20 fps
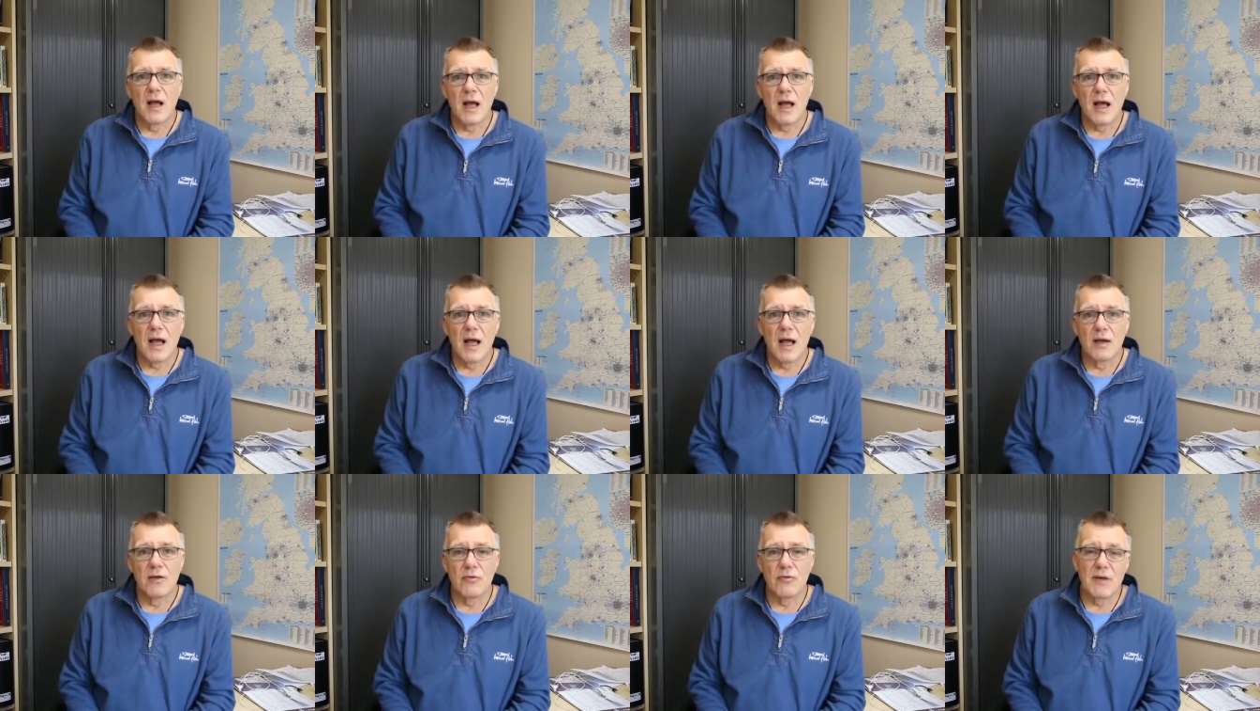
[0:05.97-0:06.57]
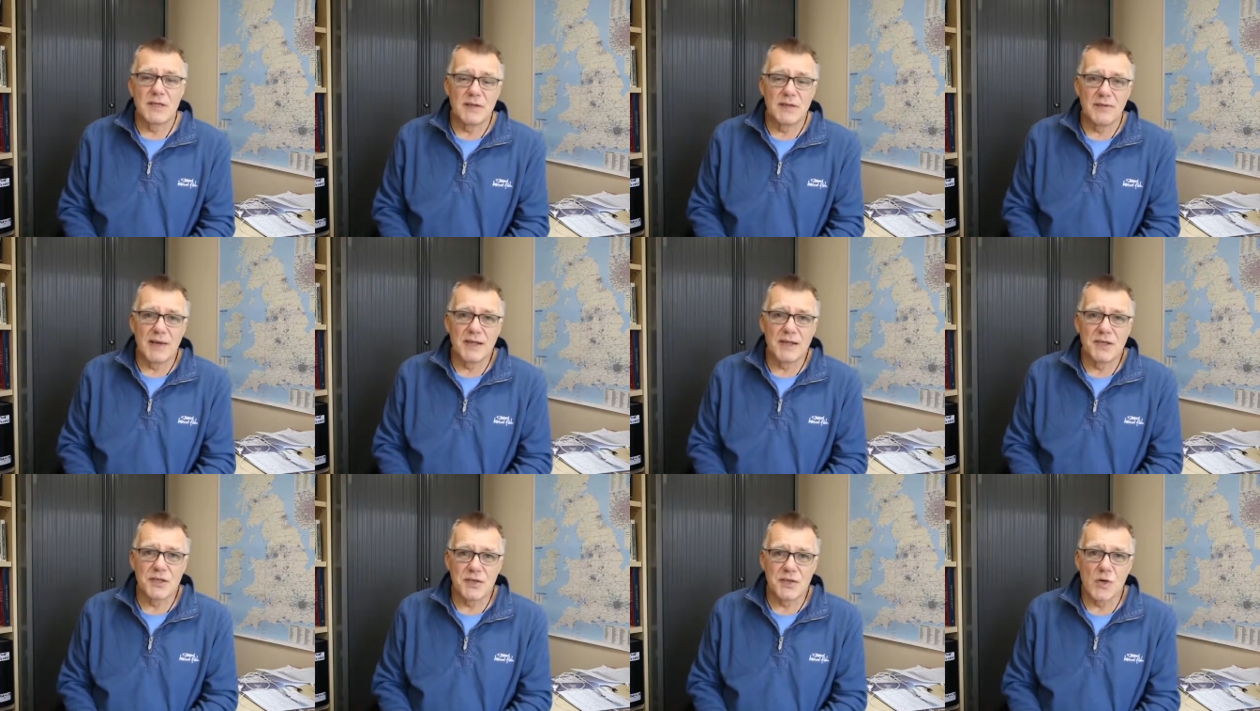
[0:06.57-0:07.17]
Uh, great
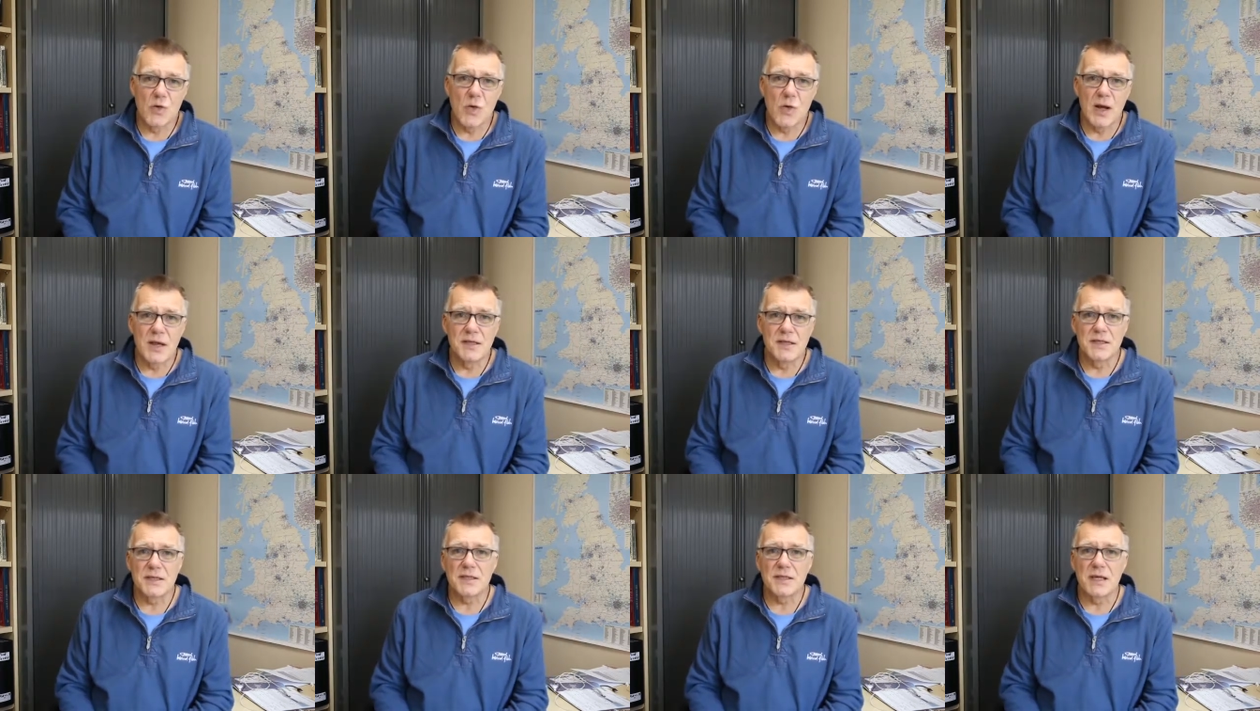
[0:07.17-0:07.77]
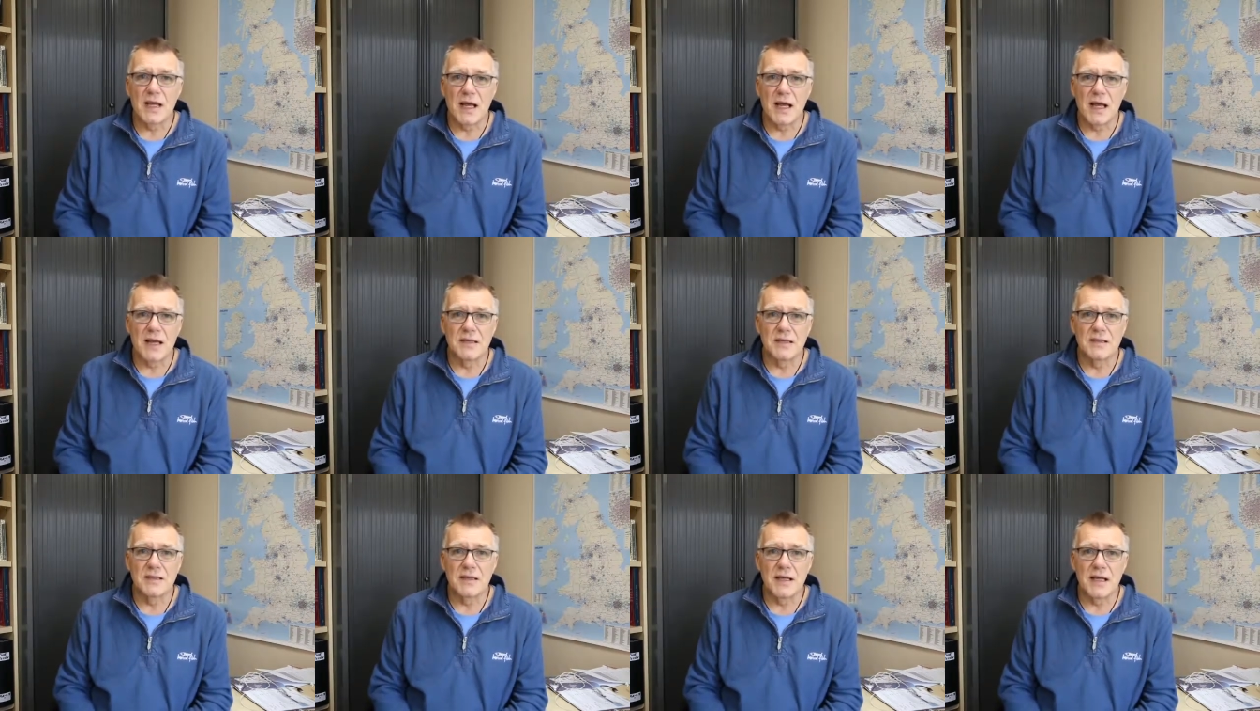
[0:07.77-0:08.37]
event as always,
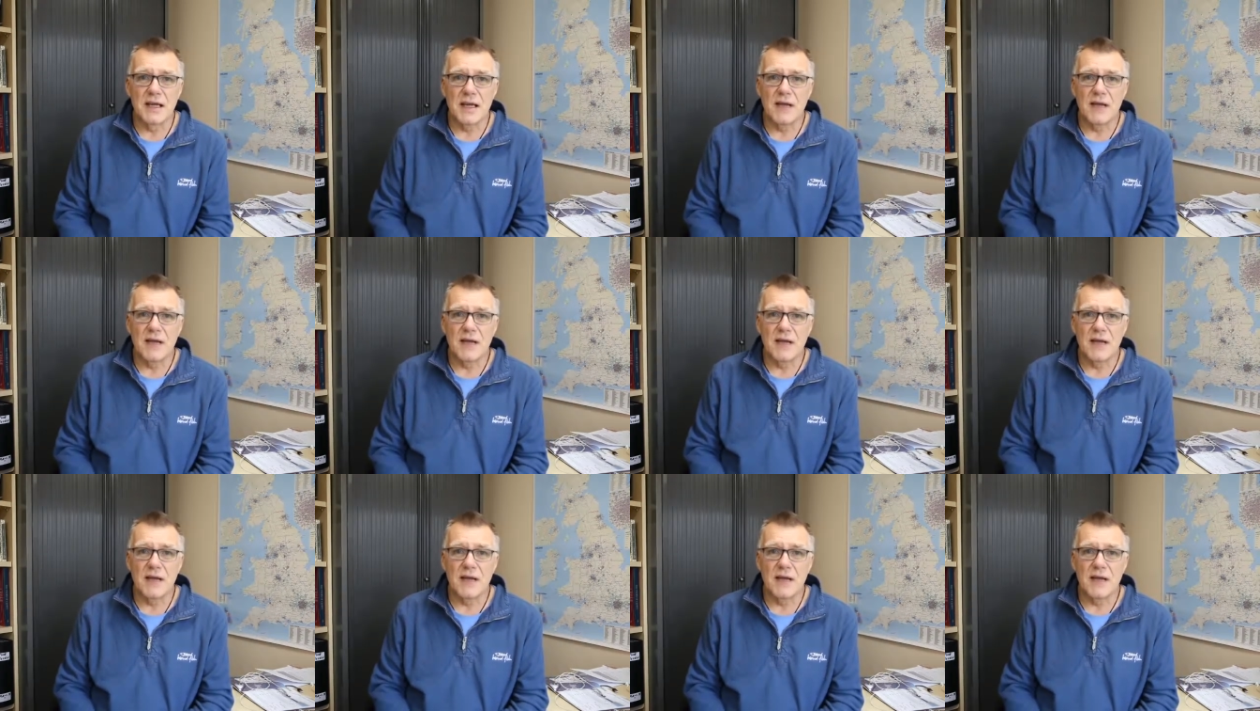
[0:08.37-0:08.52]
and uh,